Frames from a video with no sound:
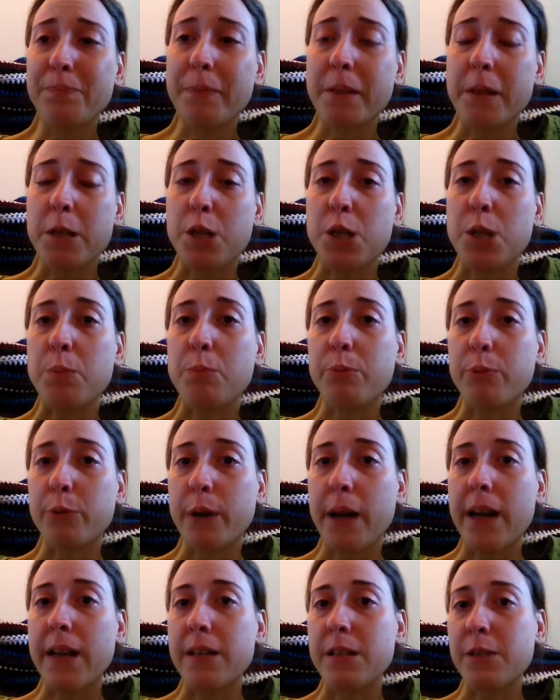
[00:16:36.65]
She
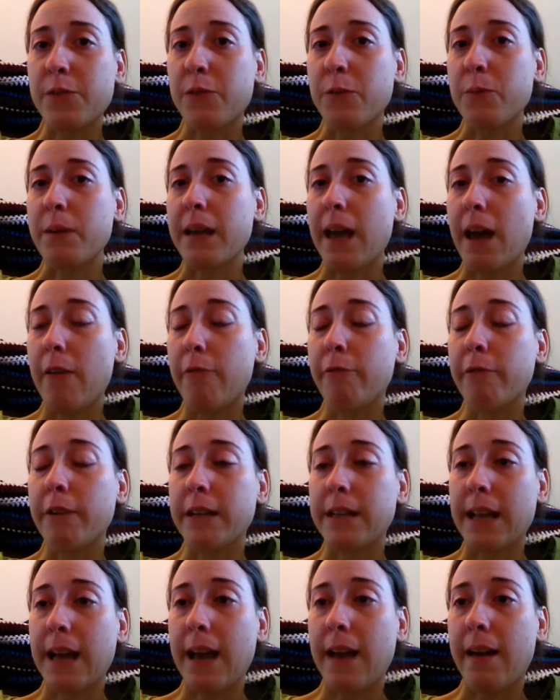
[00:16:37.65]
prays for me every
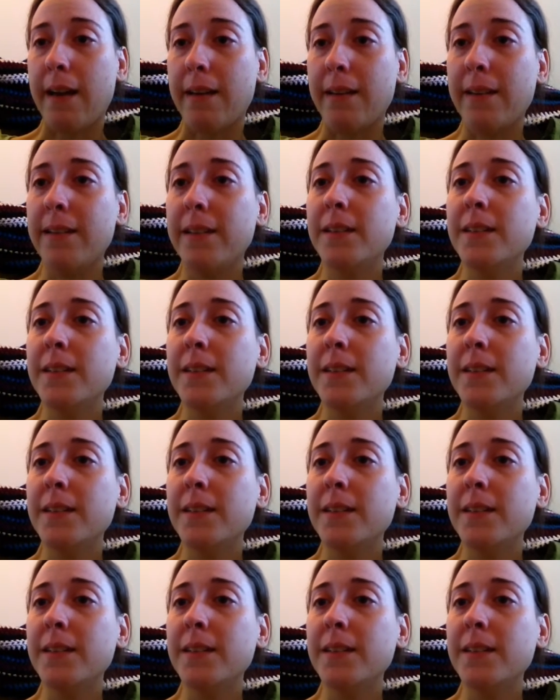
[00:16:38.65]
day.